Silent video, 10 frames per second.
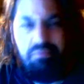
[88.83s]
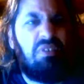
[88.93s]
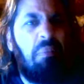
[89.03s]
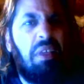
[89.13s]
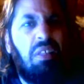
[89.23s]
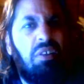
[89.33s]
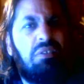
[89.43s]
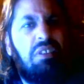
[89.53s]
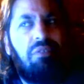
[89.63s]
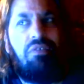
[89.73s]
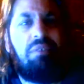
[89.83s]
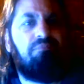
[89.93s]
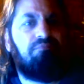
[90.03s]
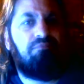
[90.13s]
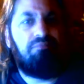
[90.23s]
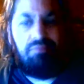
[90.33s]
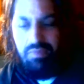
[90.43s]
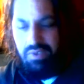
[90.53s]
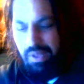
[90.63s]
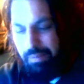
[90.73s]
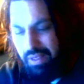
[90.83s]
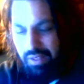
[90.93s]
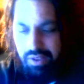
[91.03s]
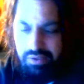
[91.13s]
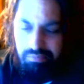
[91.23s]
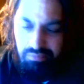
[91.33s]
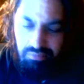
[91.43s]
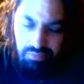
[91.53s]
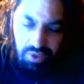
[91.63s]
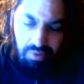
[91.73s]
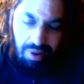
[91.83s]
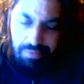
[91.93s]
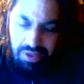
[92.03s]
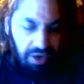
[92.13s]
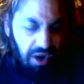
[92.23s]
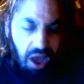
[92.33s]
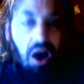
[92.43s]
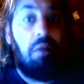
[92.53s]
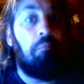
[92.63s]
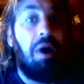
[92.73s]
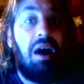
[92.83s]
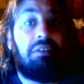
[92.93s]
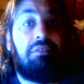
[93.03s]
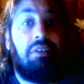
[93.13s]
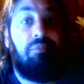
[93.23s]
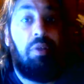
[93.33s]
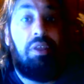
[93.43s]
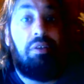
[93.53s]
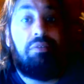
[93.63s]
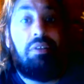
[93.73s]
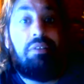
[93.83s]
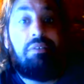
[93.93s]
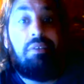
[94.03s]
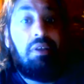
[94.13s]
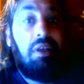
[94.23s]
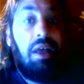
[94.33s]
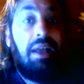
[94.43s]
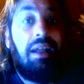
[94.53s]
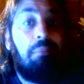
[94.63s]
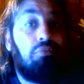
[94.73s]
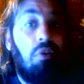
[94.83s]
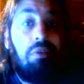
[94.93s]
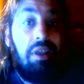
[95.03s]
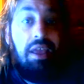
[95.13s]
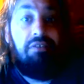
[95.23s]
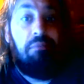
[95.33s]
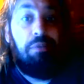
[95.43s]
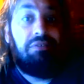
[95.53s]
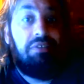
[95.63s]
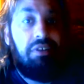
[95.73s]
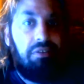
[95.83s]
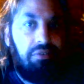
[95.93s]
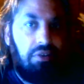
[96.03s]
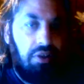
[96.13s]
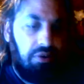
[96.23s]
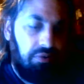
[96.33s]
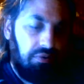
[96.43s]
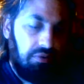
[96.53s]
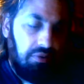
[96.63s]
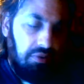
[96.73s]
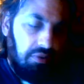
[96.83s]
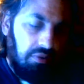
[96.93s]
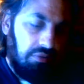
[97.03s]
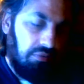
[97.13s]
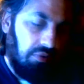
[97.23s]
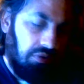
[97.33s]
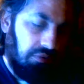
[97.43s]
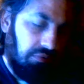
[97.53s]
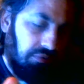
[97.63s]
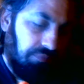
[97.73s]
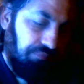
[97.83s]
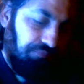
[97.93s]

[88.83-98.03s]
Something a little different, something a little new. I haven't done an unboxing video since I got Broken Age a bunch of years ago. So,